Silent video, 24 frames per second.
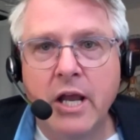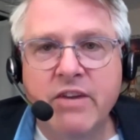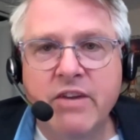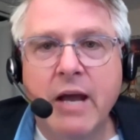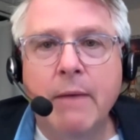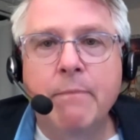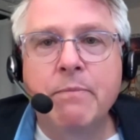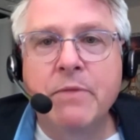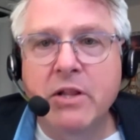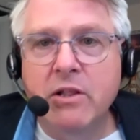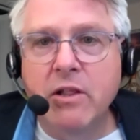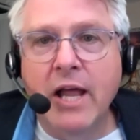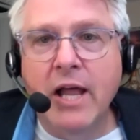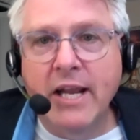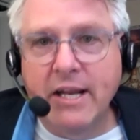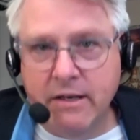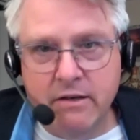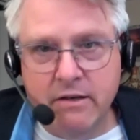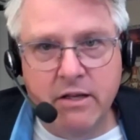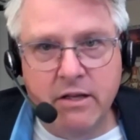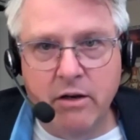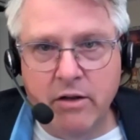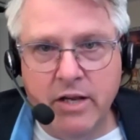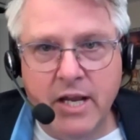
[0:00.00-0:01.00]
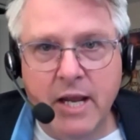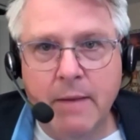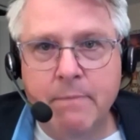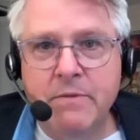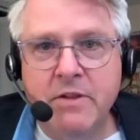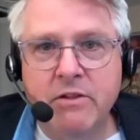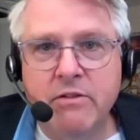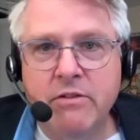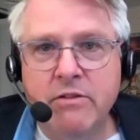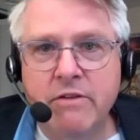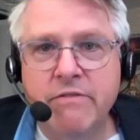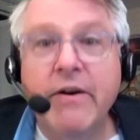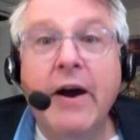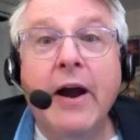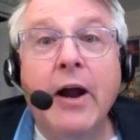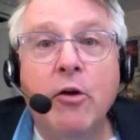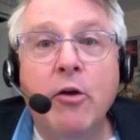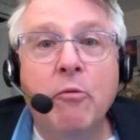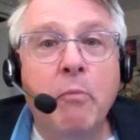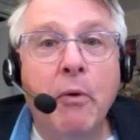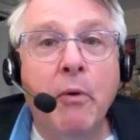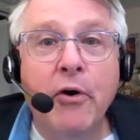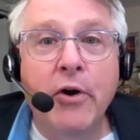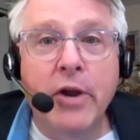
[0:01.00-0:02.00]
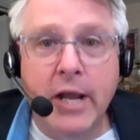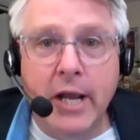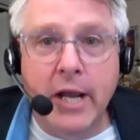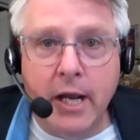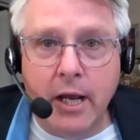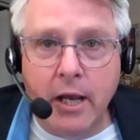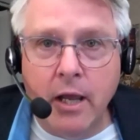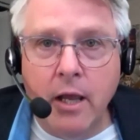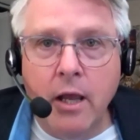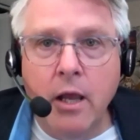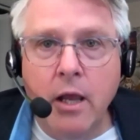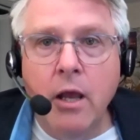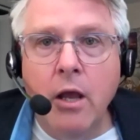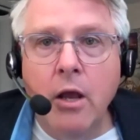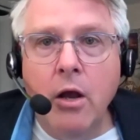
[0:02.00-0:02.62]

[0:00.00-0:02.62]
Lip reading: and have kept the fire burning,